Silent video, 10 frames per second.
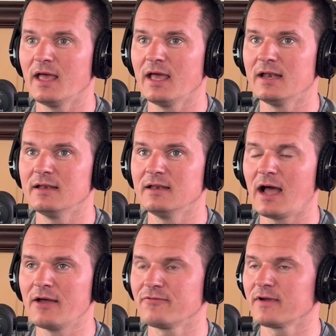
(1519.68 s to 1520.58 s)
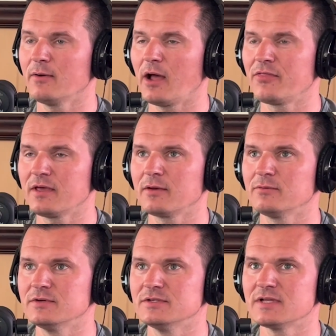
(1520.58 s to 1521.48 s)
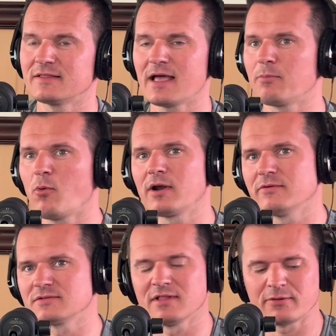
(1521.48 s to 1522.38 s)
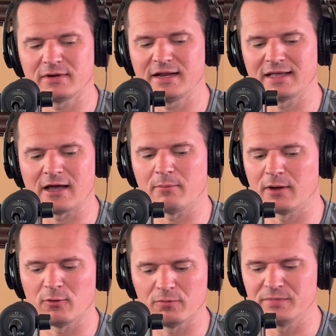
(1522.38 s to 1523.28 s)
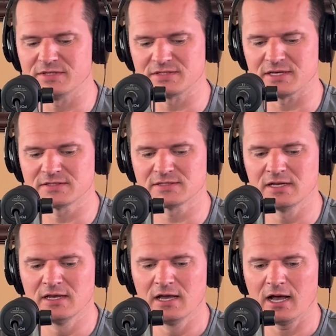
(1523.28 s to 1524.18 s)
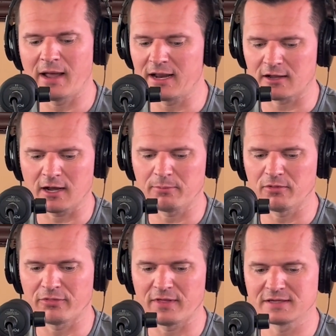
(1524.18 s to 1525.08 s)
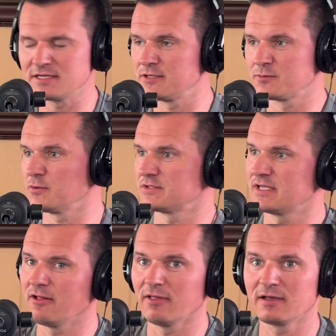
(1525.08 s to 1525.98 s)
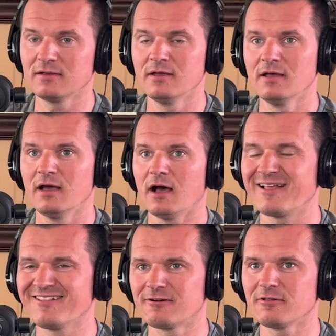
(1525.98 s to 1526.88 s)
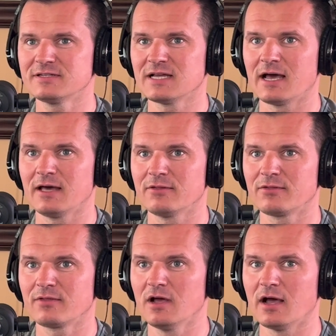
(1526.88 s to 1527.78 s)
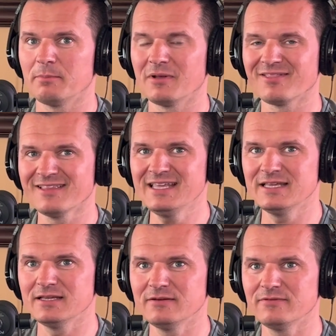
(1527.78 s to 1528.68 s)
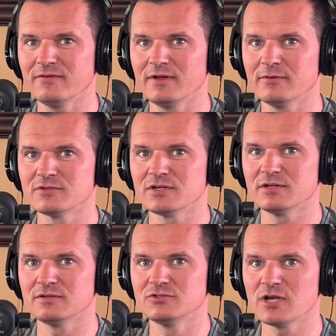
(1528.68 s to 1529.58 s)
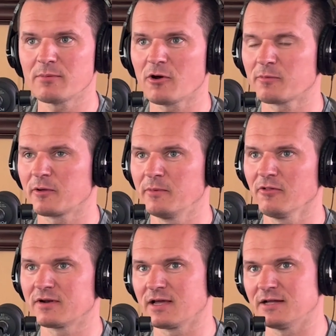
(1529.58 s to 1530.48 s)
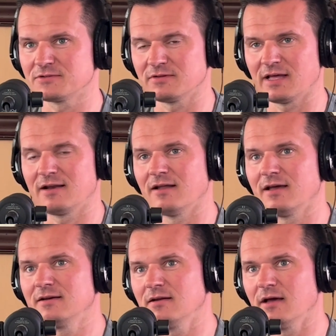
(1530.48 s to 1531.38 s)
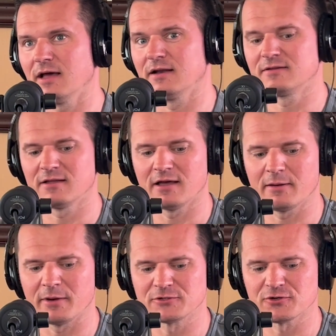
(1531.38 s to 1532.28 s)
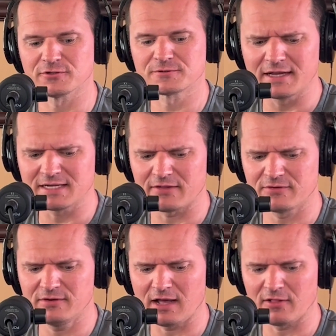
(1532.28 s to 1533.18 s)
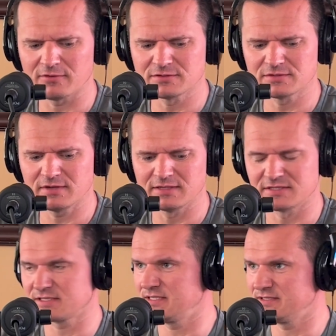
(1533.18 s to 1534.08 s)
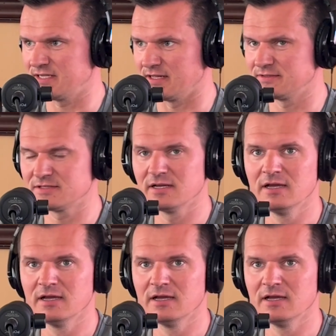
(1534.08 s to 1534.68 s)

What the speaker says: And I forget, I think it was at that point I was liquidating out my old business. I had a couple of things that just weren't selling. I literally tithed. I believe it was a John McMillan concert that night at my church. I tithed $2.16.